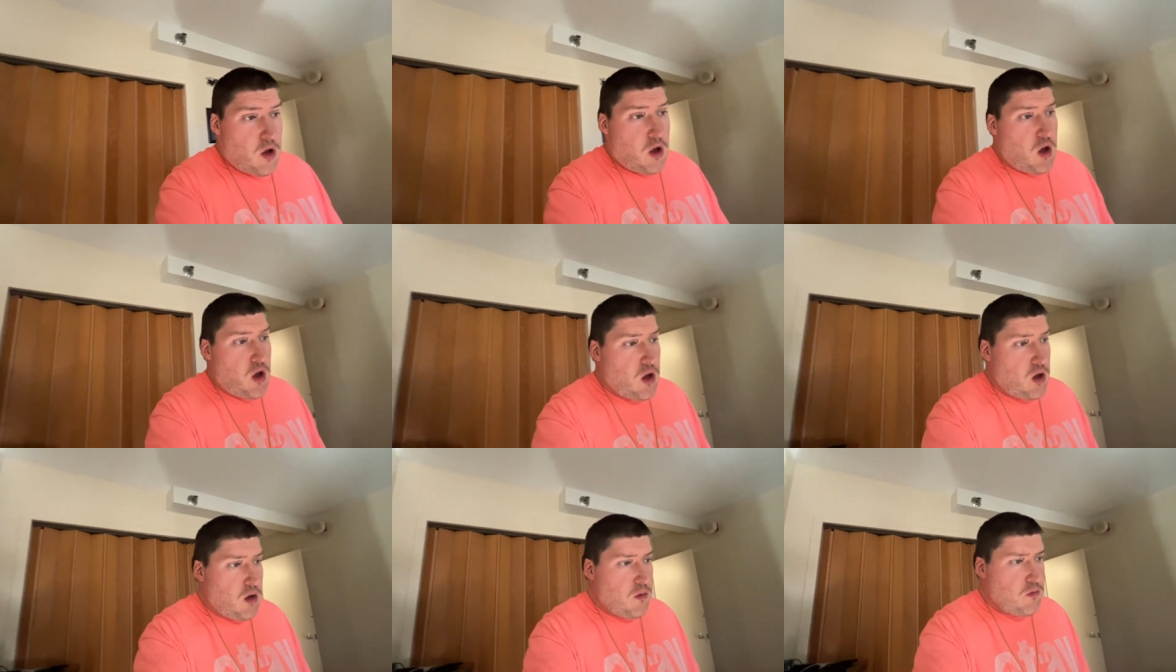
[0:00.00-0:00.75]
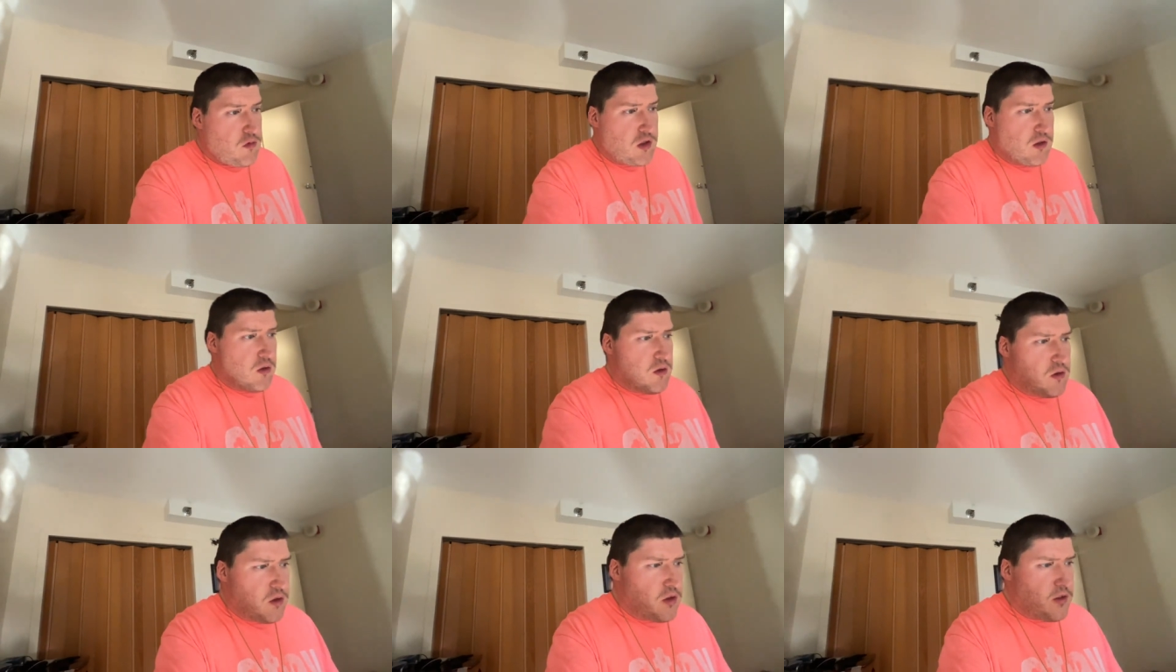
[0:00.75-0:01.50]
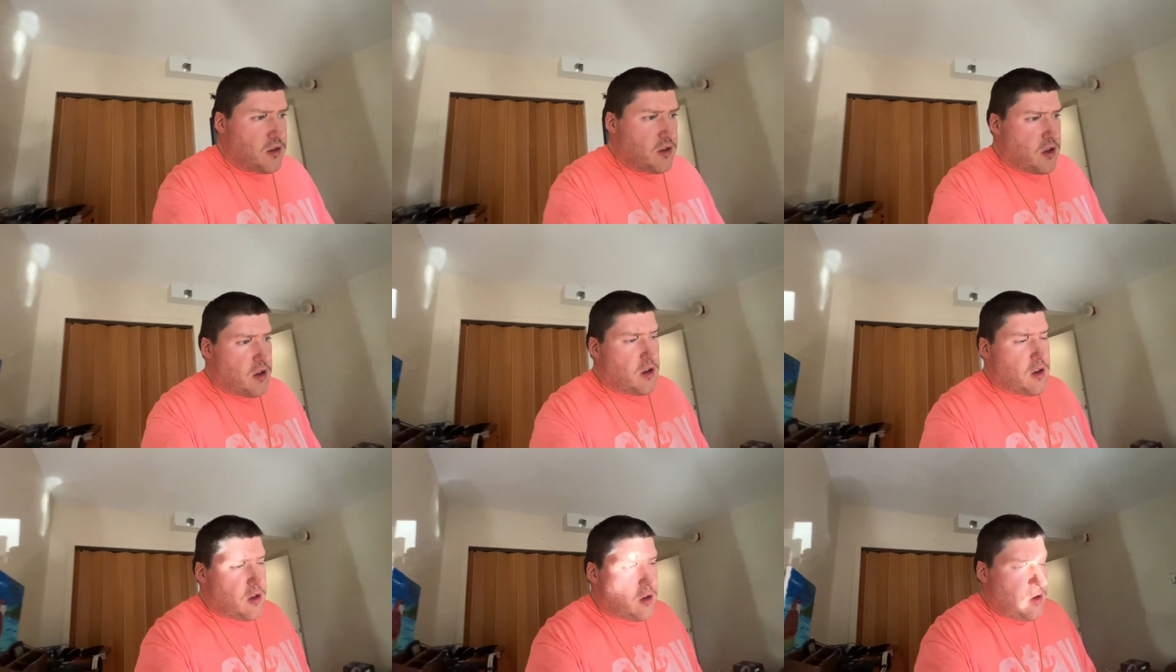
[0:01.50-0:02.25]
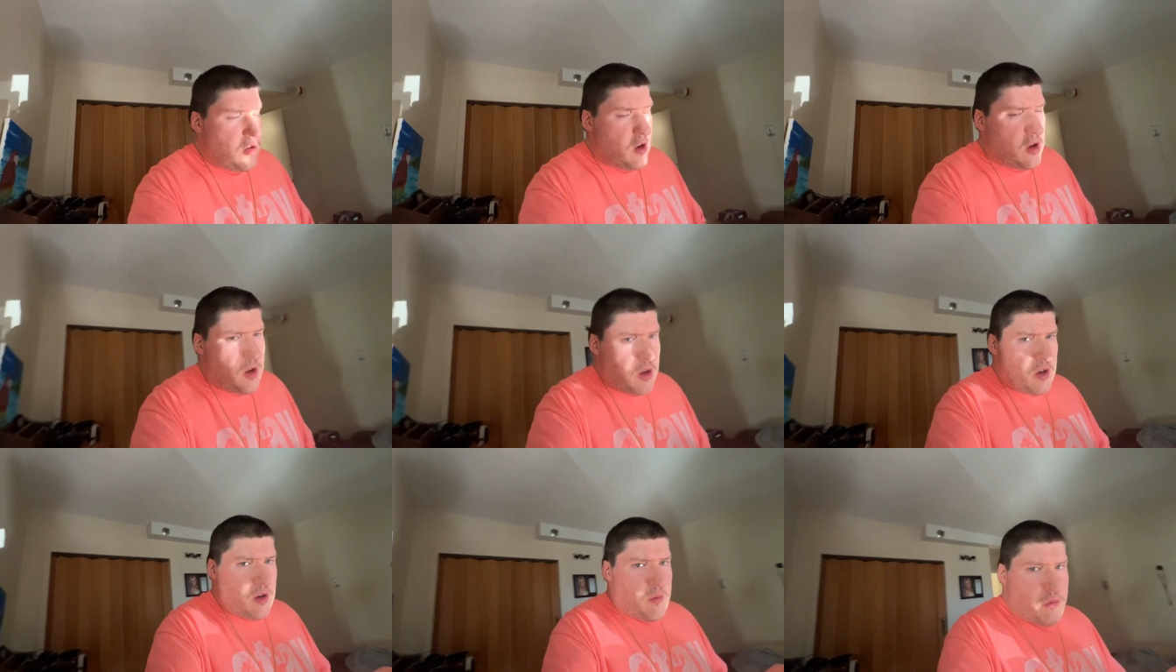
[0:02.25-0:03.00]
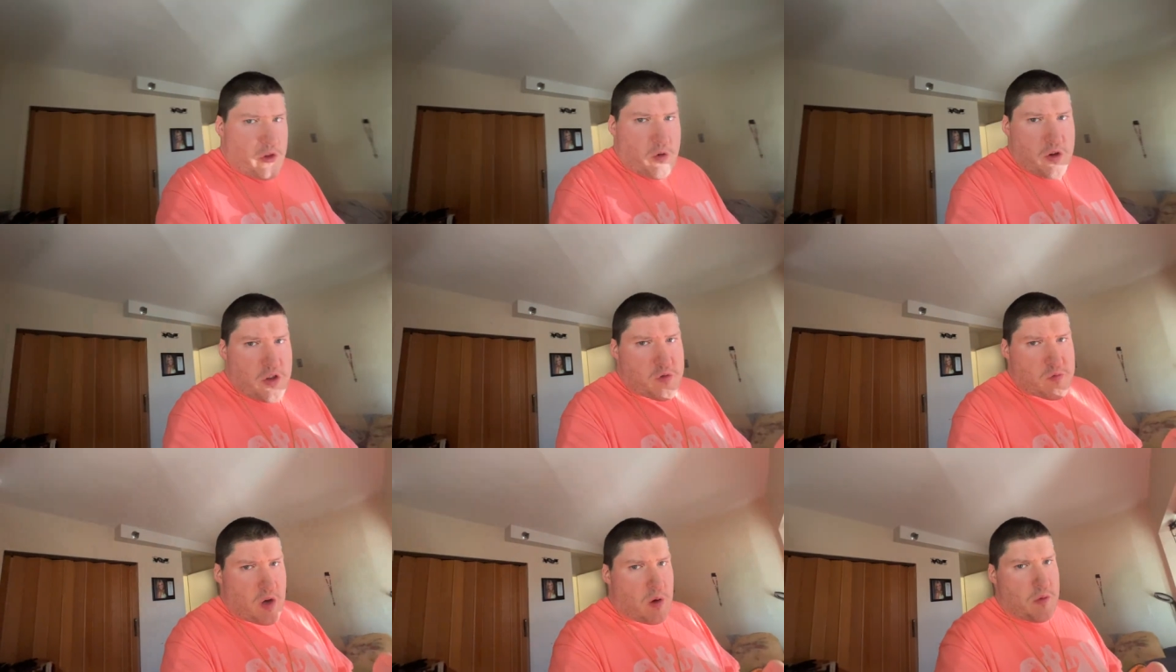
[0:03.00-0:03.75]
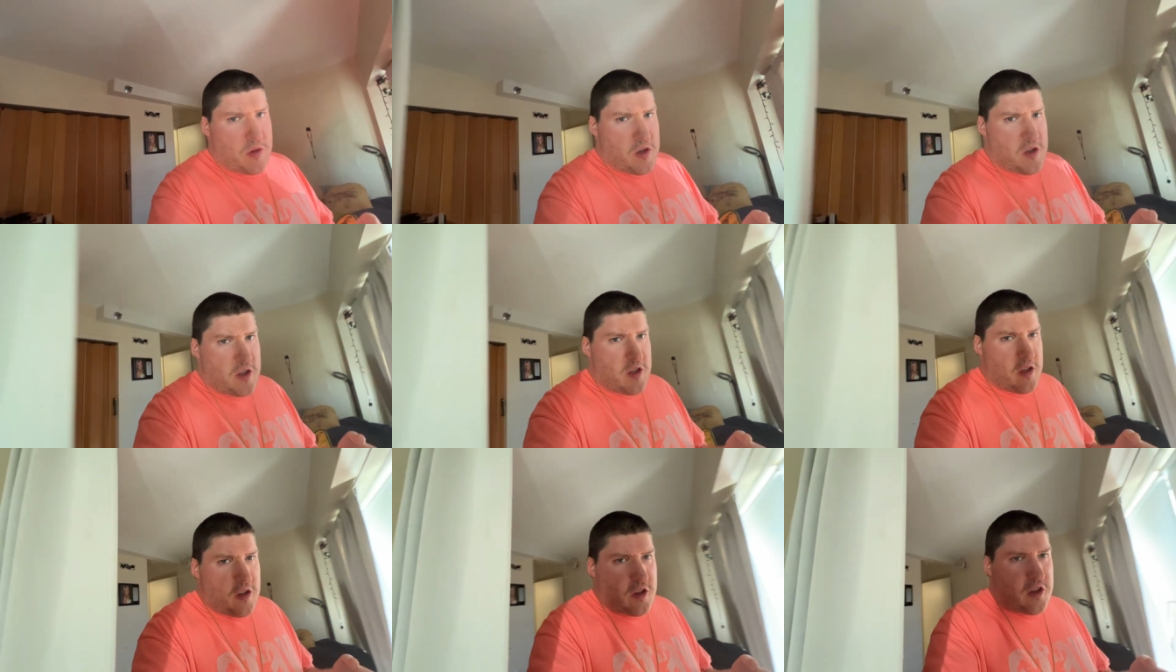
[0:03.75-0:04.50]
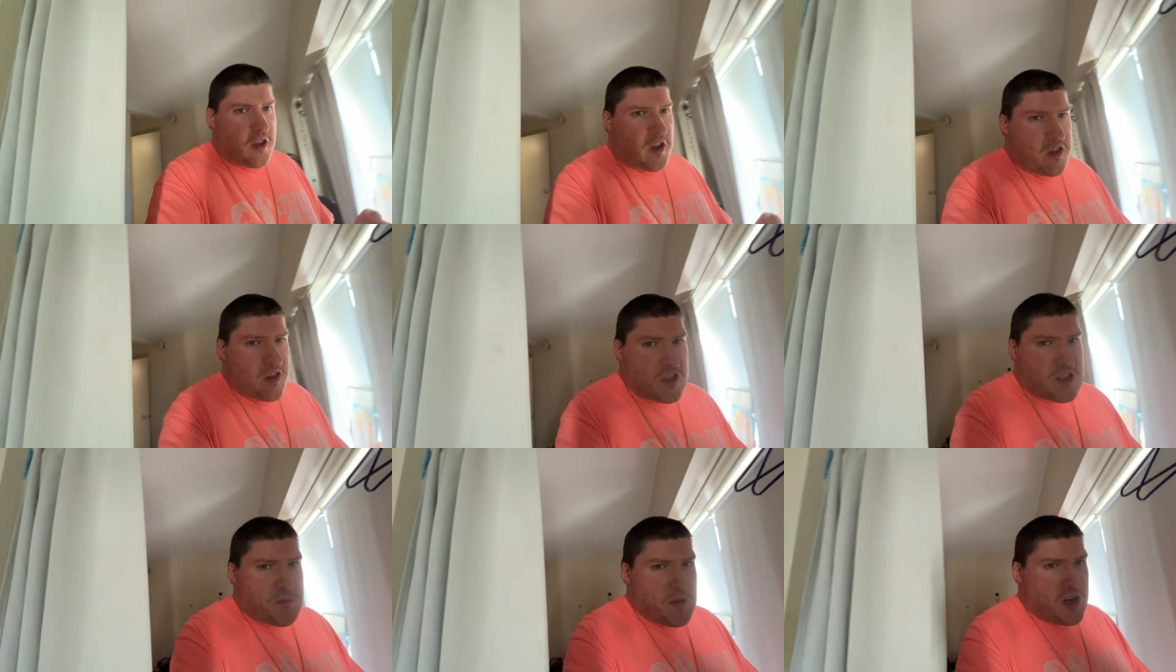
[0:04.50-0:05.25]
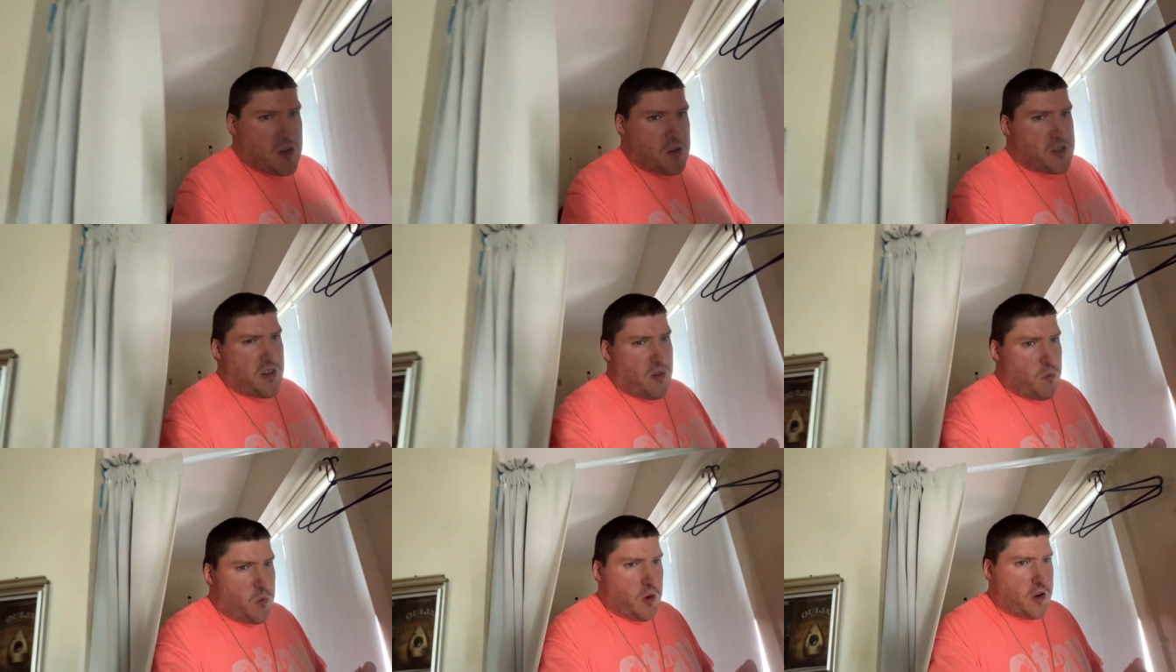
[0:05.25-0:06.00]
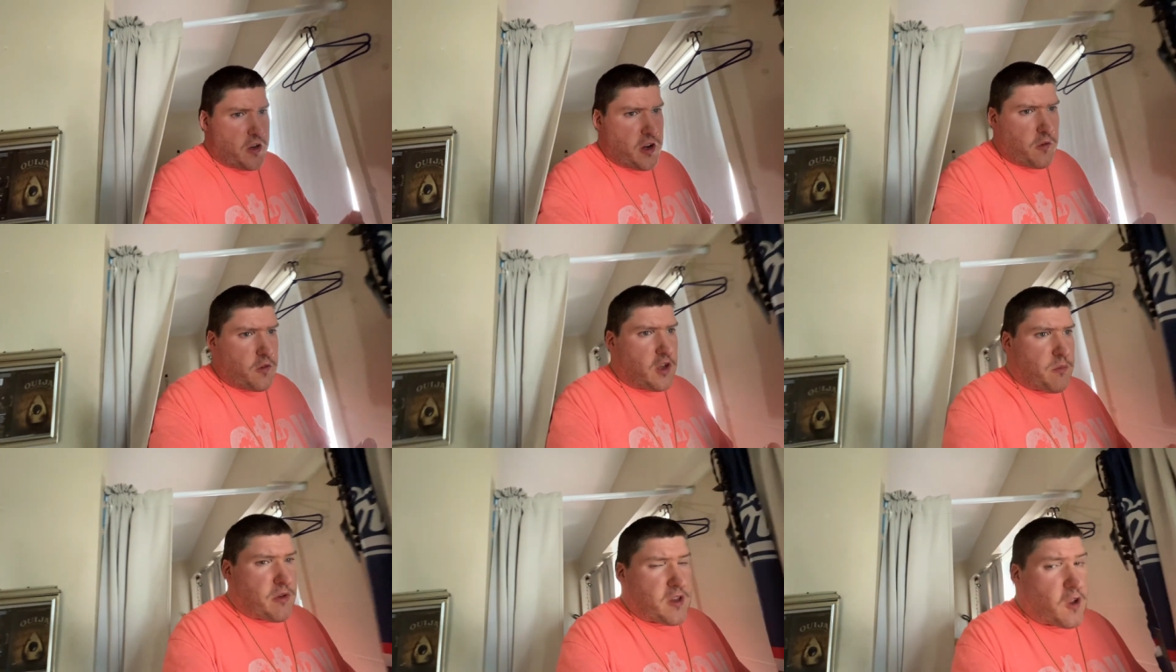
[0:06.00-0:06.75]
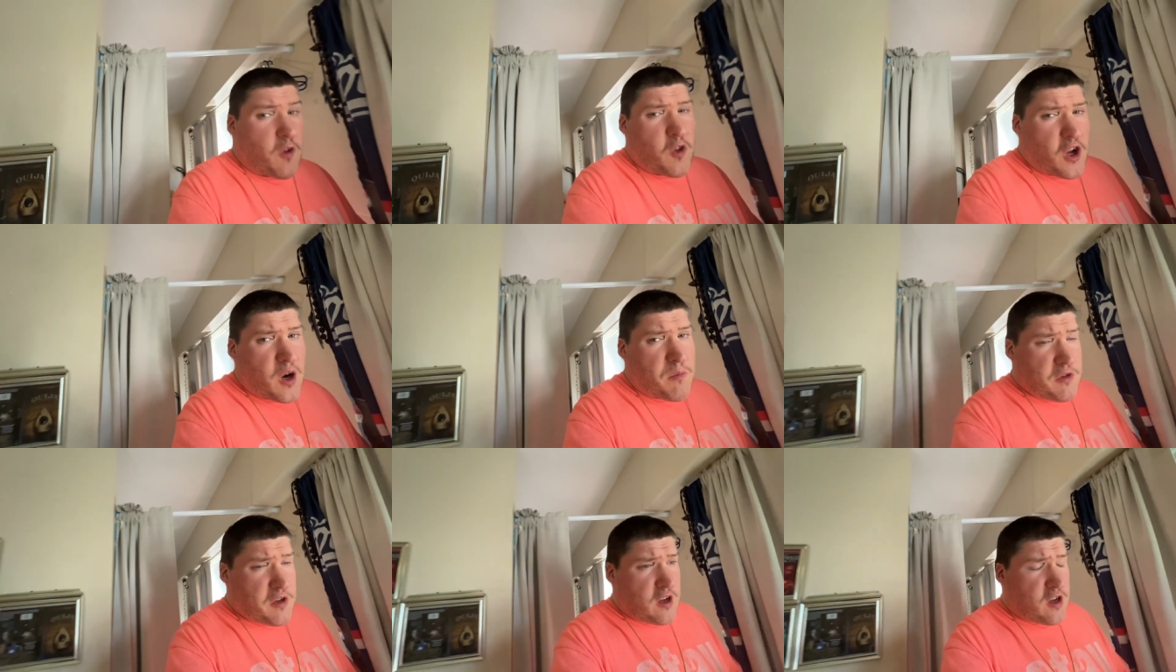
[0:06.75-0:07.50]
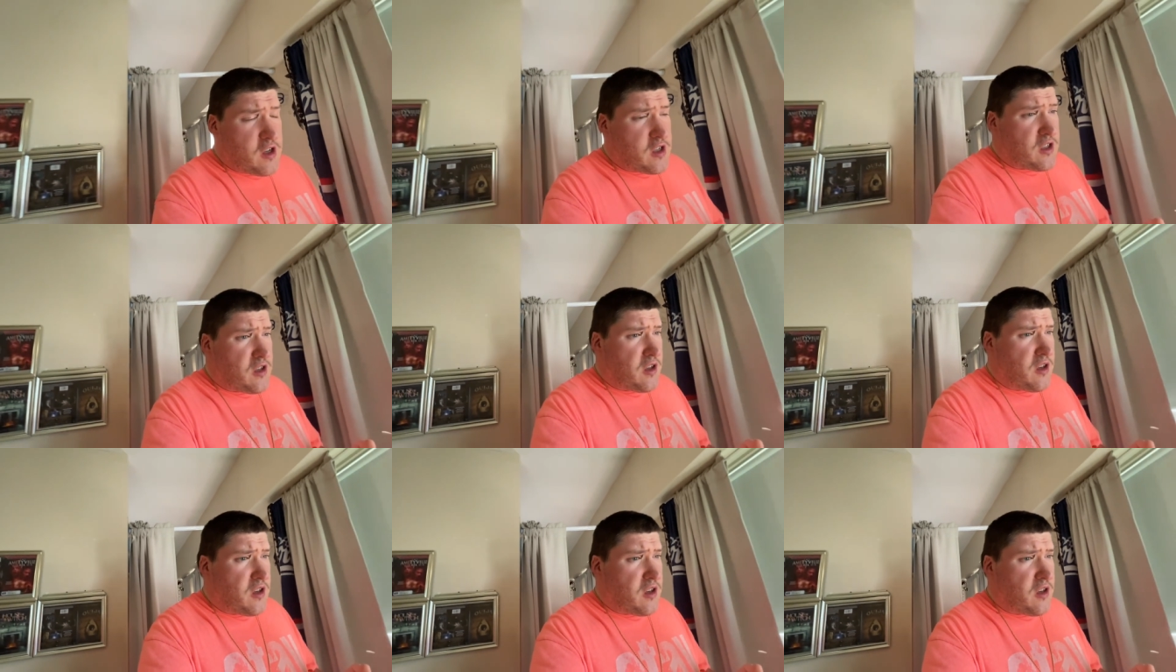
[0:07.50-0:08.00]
Um, so the um, the only thing wrong with it, the, the, the speakers don't work, I don't think, but the alarm does.